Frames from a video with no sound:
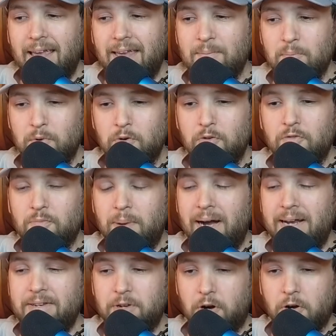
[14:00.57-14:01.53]
a move
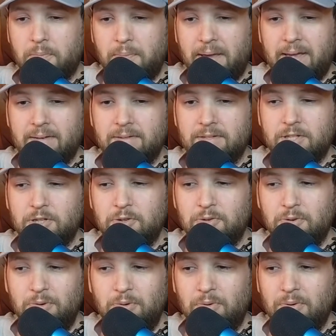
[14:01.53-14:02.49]
by Dogman
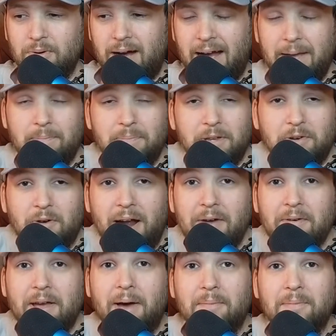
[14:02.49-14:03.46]
to hype the
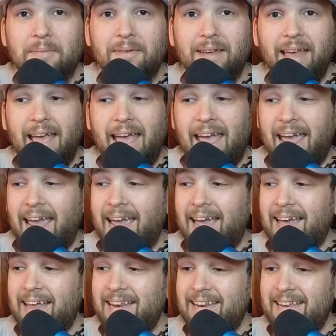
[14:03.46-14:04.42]
crowd up.
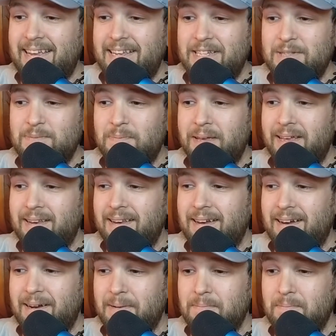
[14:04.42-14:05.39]
And he's been
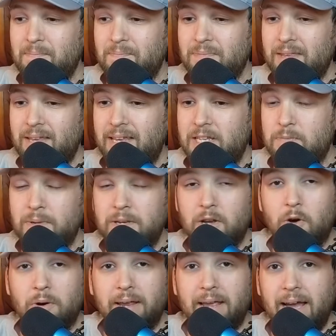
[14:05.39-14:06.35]

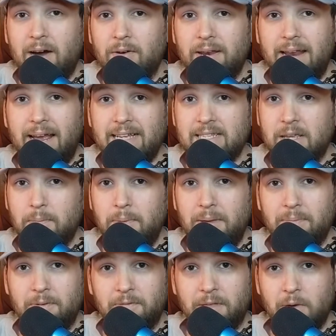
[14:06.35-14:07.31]
going out and asking
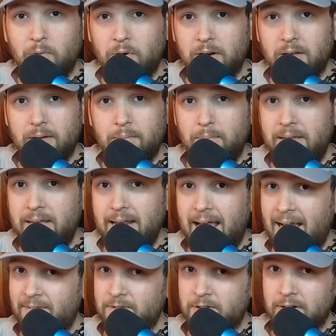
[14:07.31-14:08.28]
people if they want to meet
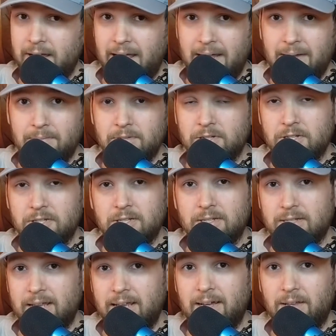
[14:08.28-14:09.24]
after games just to
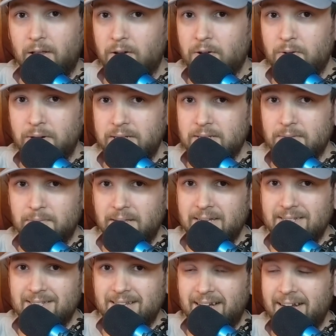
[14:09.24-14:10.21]
say hello, get some
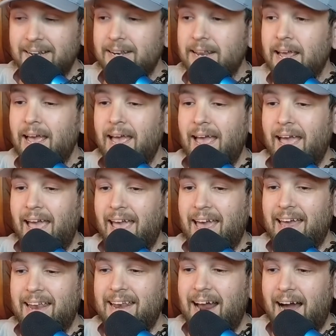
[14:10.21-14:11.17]
things signed.
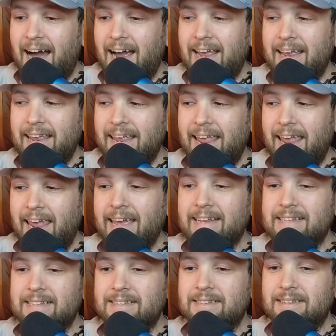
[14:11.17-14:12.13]
And I
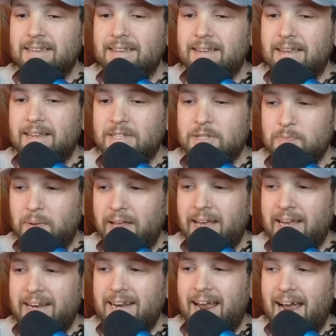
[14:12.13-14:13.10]
can't
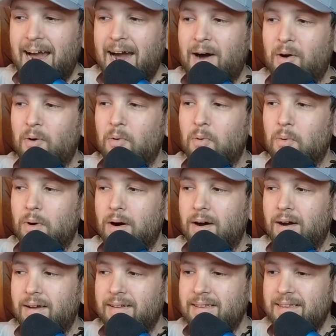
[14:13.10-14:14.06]
explain how,
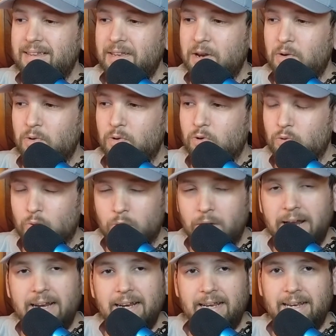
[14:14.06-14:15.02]
you know,
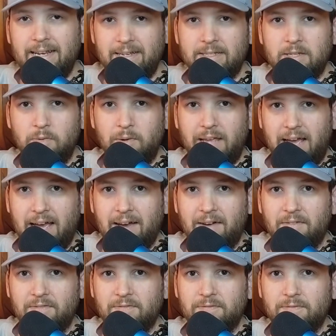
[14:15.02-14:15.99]
great it is that we
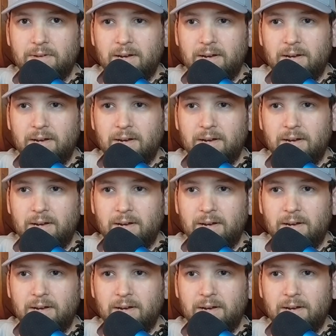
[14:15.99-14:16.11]
have